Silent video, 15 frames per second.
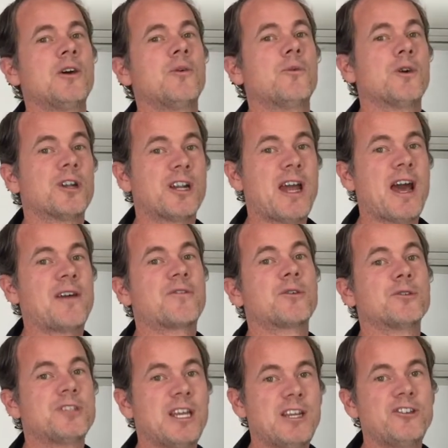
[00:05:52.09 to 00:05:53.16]
1.5
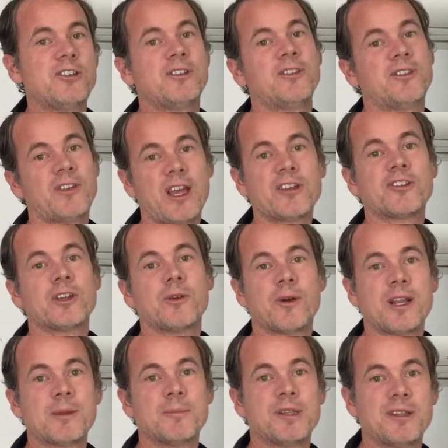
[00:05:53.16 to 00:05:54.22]
rotations is actually
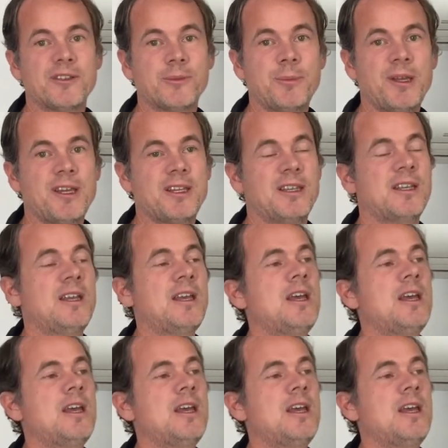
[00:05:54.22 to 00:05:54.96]
quite a bit of spin.